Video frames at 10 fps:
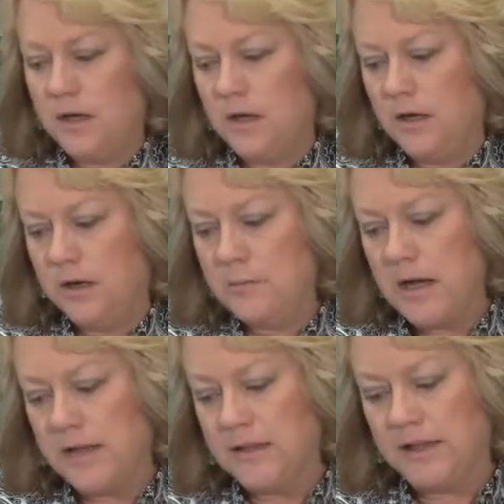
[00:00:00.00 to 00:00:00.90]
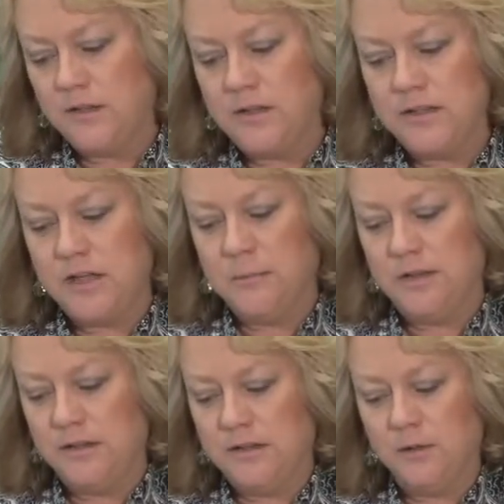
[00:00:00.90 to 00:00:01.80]
I'd like you to tell
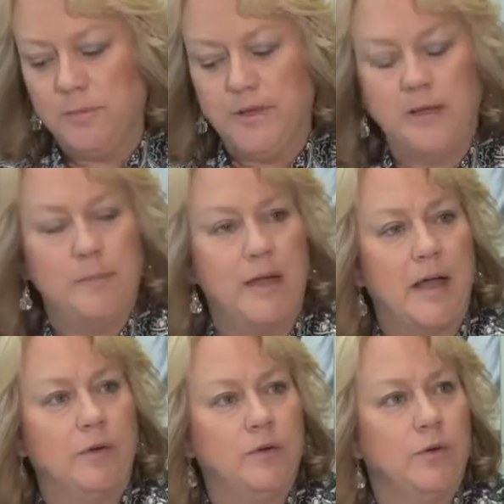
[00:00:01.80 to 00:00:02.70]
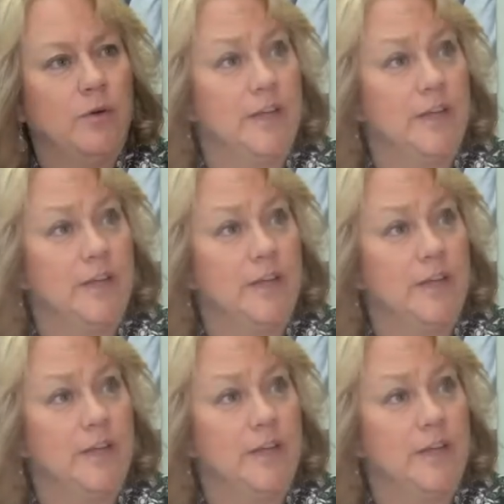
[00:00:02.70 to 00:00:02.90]
me a little bit about your